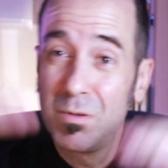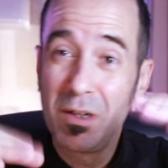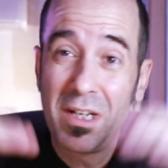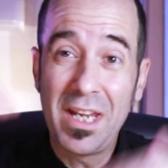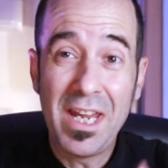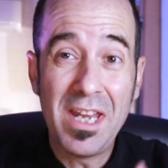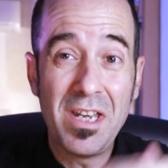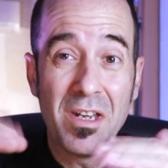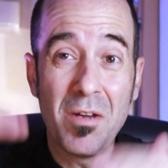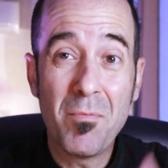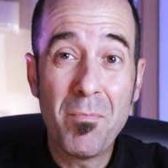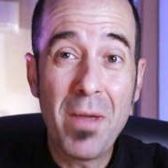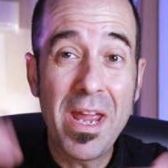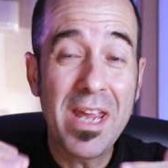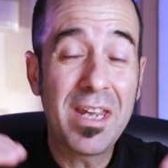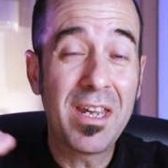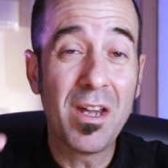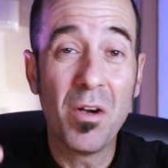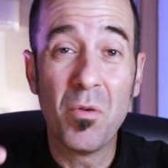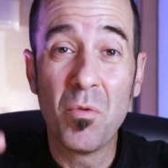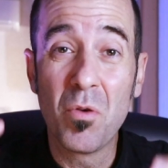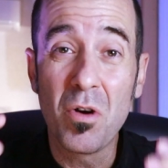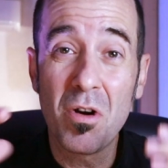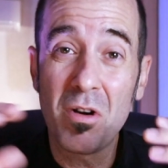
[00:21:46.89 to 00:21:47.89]
Can you make
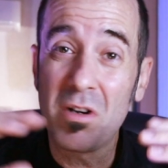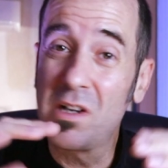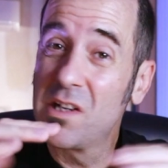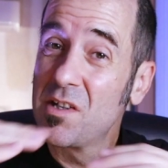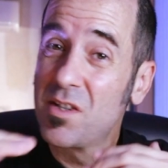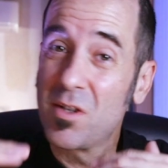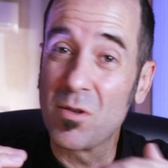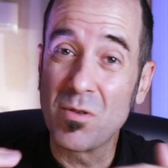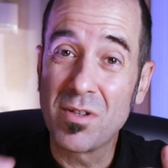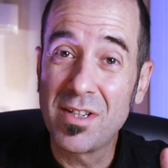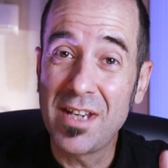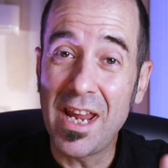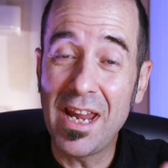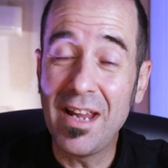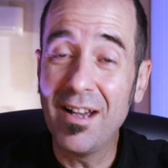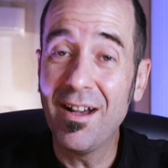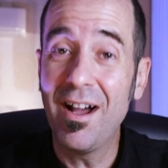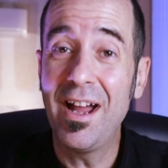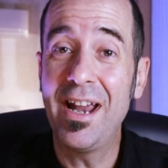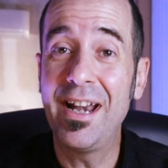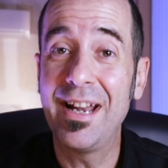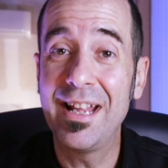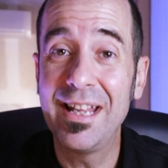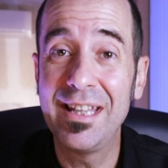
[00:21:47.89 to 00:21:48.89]
it work? Is there
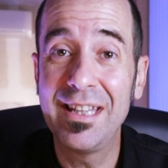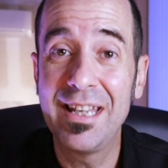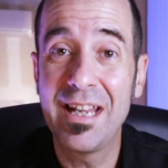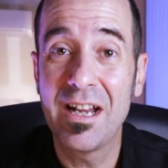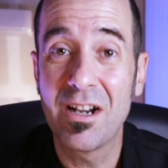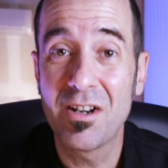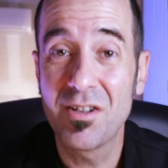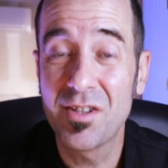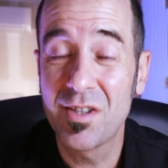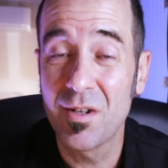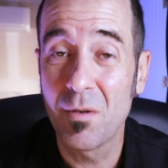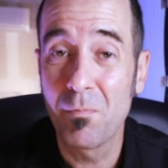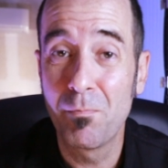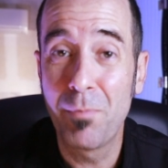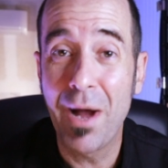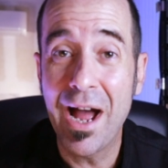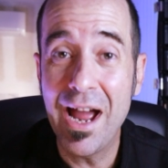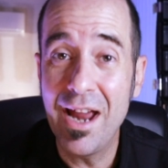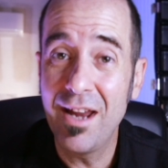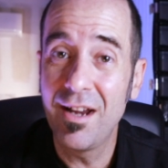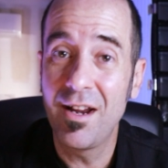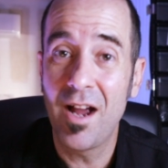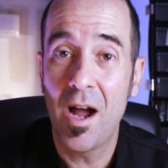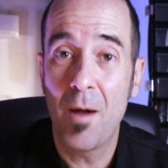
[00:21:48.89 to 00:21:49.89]
daylight in there? Is there
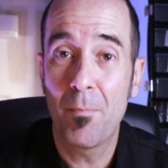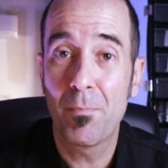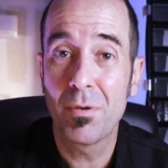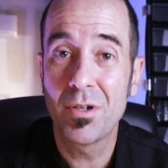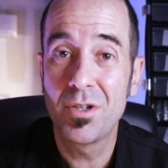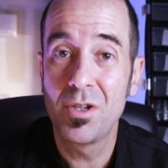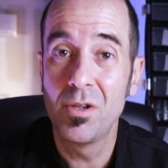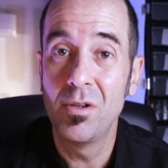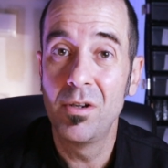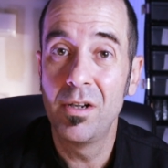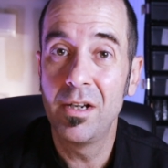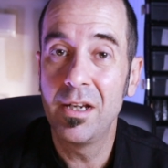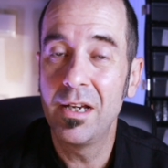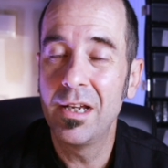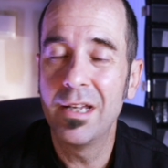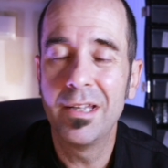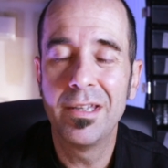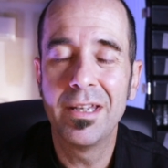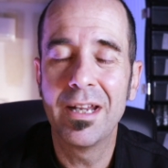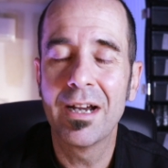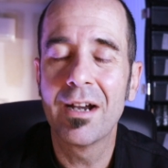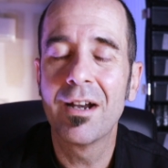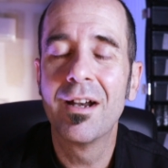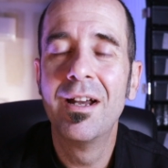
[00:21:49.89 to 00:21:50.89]
buying opportunity
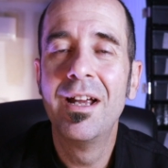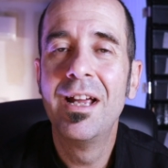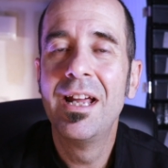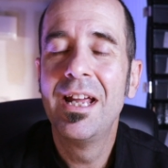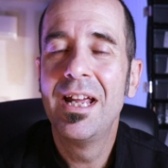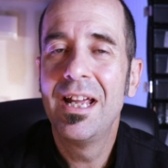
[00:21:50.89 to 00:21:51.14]
in there?